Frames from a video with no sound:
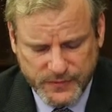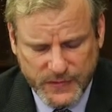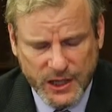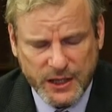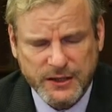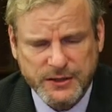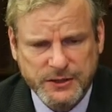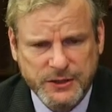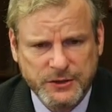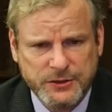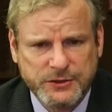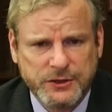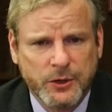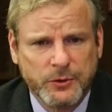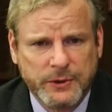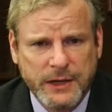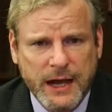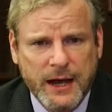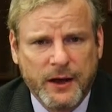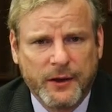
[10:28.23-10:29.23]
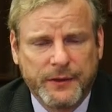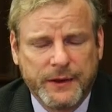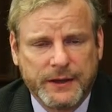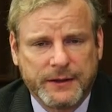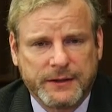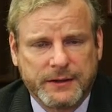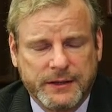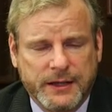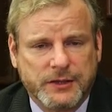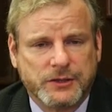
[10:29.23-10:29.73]
Because there's no doubt that
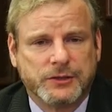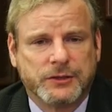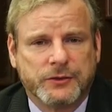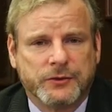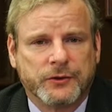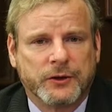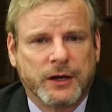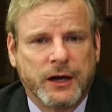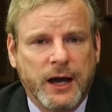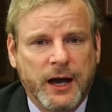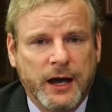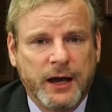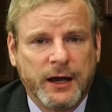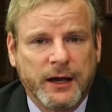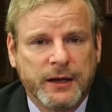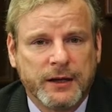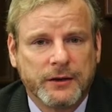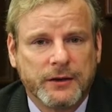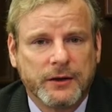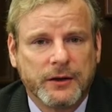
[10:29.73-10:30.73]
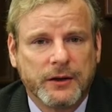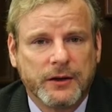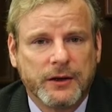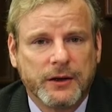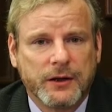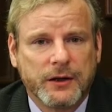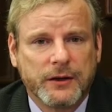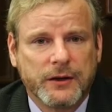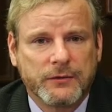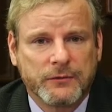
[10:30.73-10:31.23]
the tensions are high
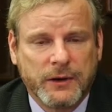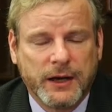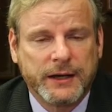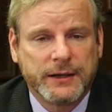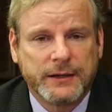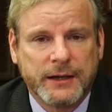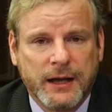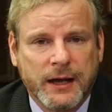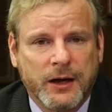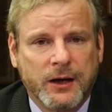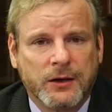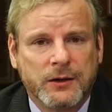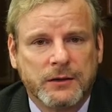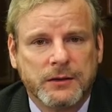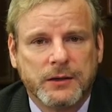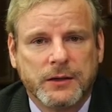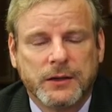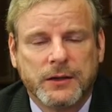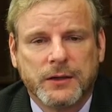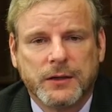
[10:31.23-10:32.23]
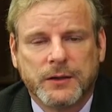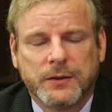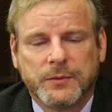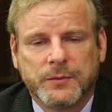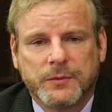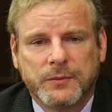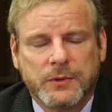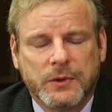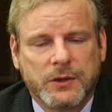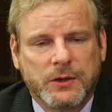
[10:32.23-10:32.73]
right now.
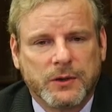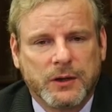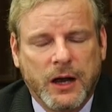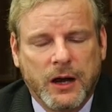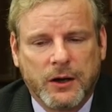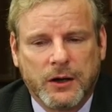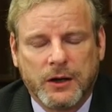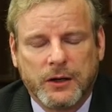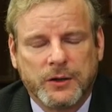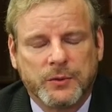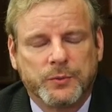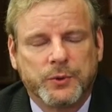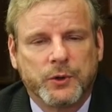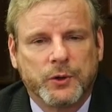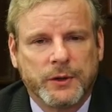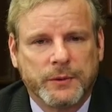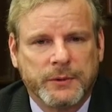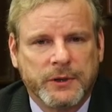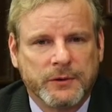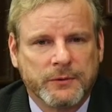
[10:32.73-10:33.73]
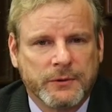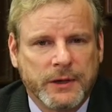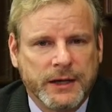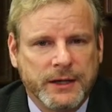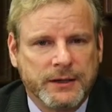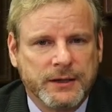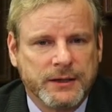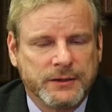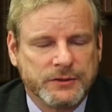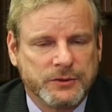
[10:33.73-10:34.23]
Our unemployment
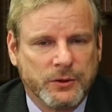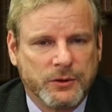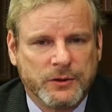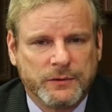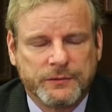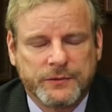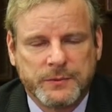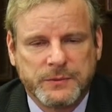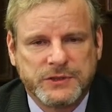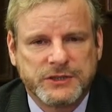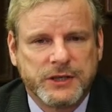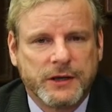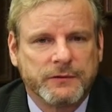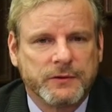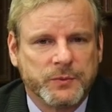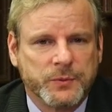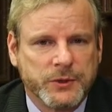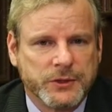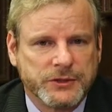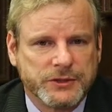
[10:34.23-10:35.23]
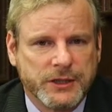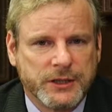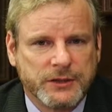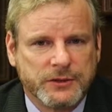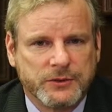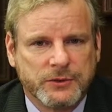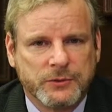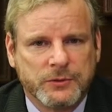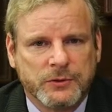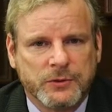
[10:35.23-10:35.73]
rate has gone from 7%
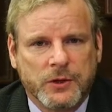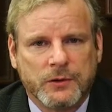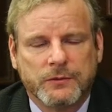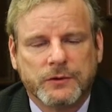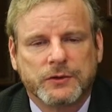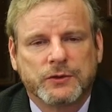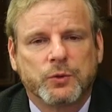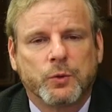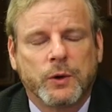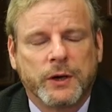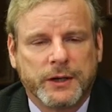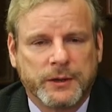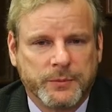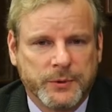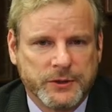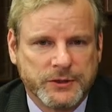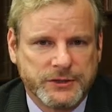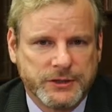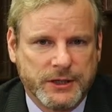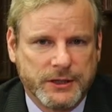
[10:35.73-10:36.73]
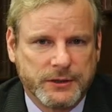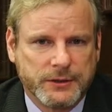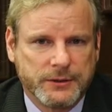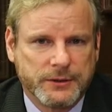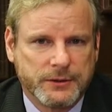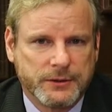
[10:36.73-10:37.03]
to over 20%.